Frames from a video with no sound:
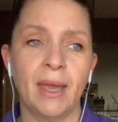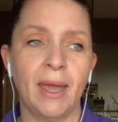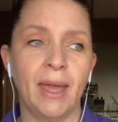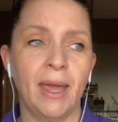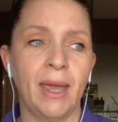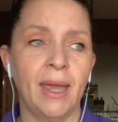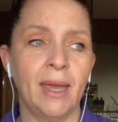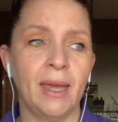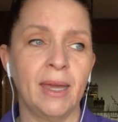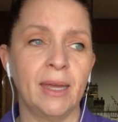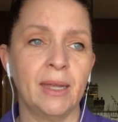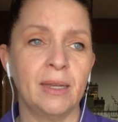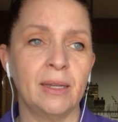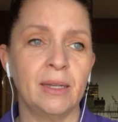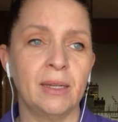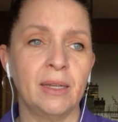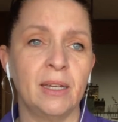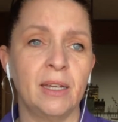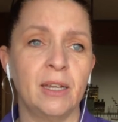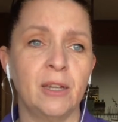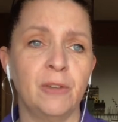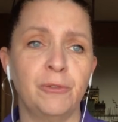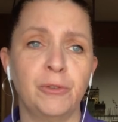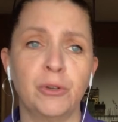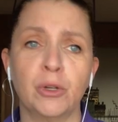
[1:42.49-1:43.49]
And
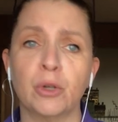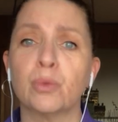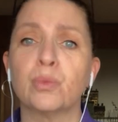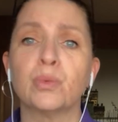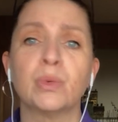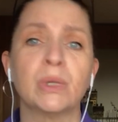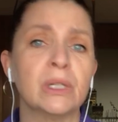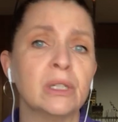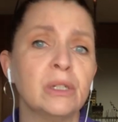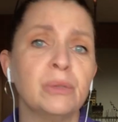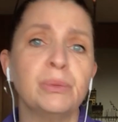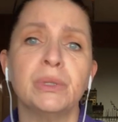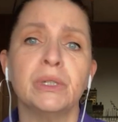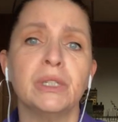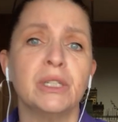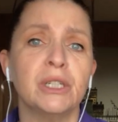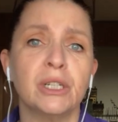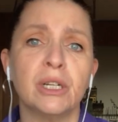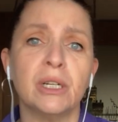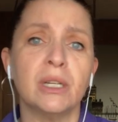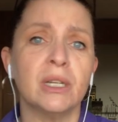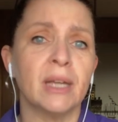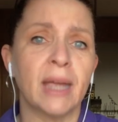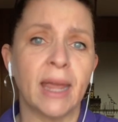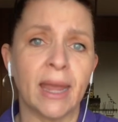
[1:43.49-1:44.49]
if you're really, really
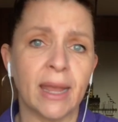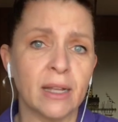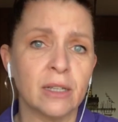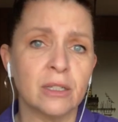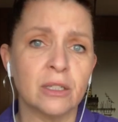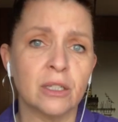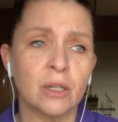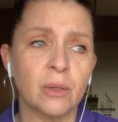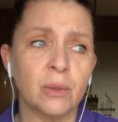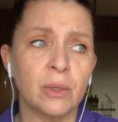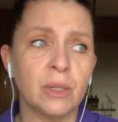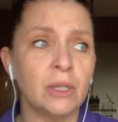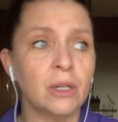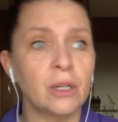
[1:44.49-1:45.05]
good at hand sewing,